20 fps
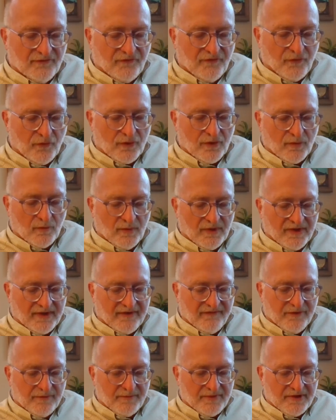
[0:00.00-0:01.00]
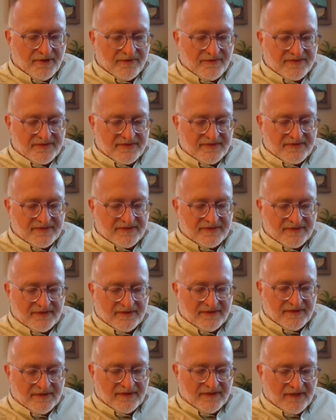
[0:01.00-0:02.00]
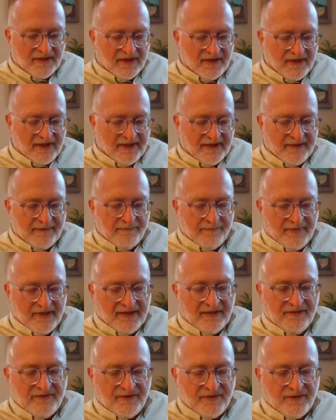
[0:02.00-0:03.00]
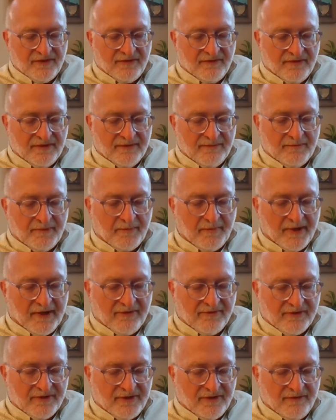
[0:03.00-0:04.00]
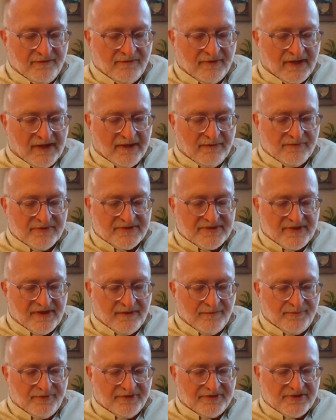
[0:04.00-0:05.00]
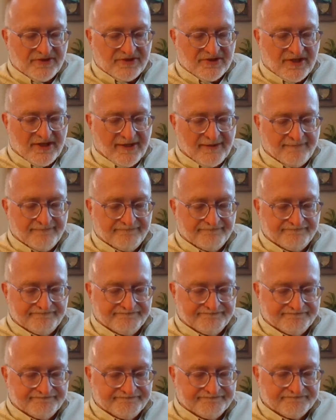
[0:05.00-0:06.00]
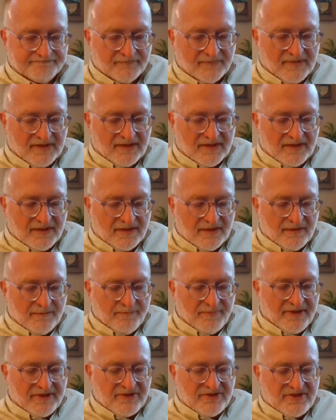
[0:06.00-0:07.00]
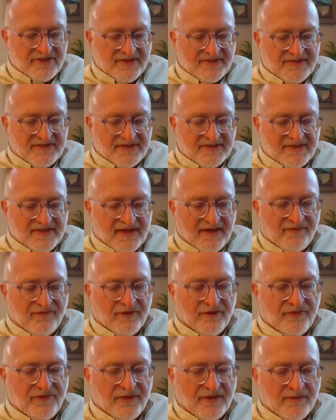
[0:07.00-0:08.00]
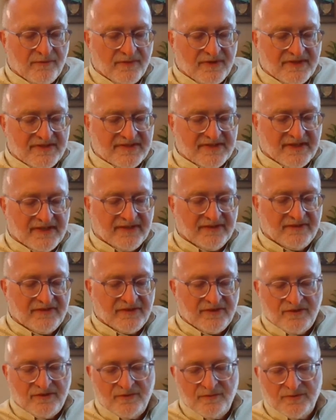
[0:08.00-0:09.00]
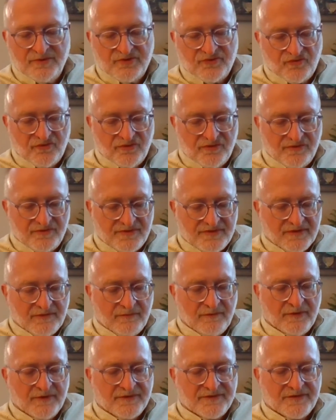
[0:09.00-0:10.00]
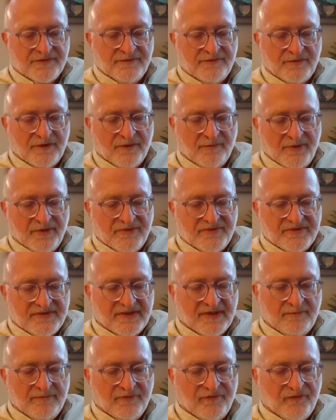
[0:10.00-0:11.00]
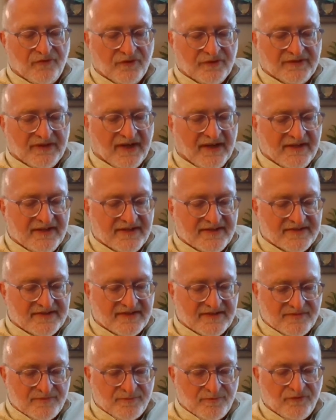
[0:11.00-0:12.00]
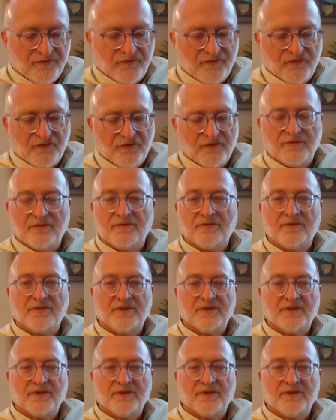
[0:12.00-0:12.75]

For whatever boasts I made to him about you, I was not put to shame. But just as everything we said to you was true, so also our boasting before Titus has proved true.